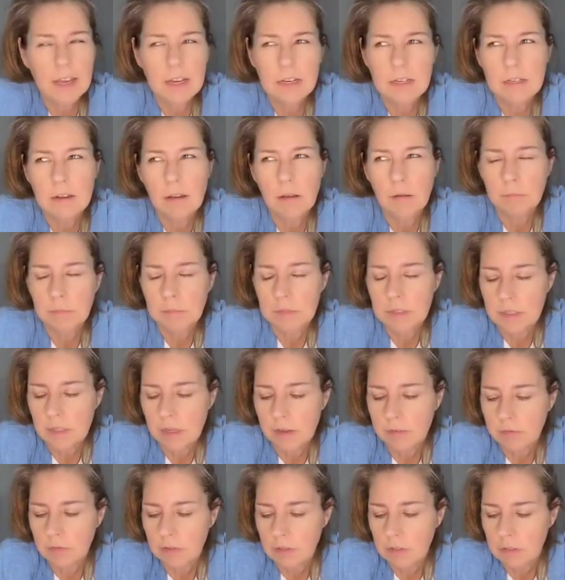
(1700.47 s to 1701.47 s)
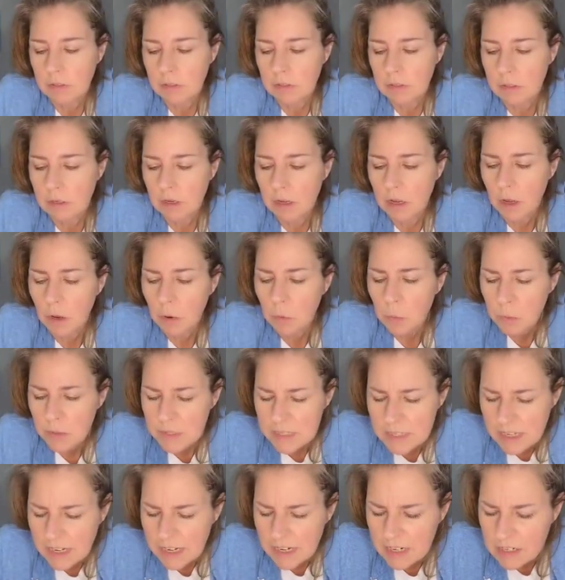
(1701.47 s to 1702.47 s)
8 times 7.
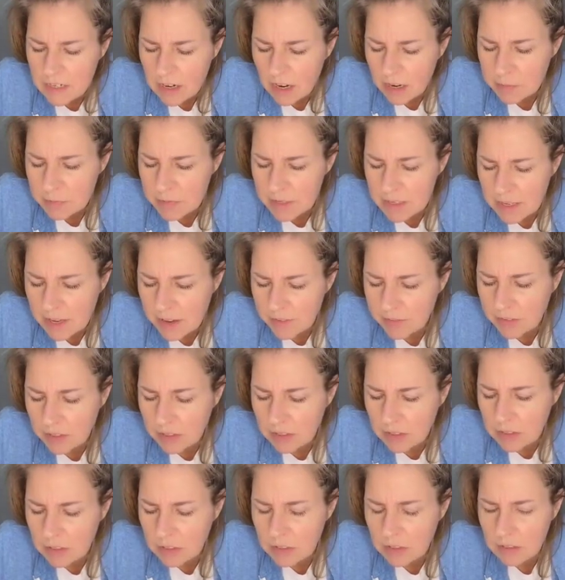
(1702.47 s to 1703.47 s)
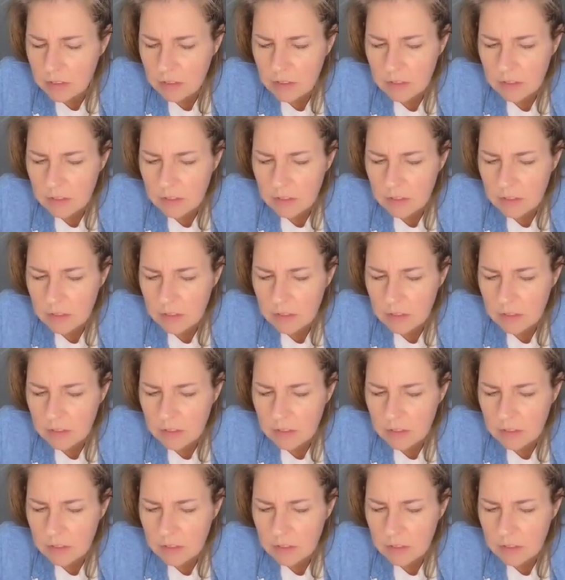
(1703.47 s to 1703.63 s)
What's 8 times 7?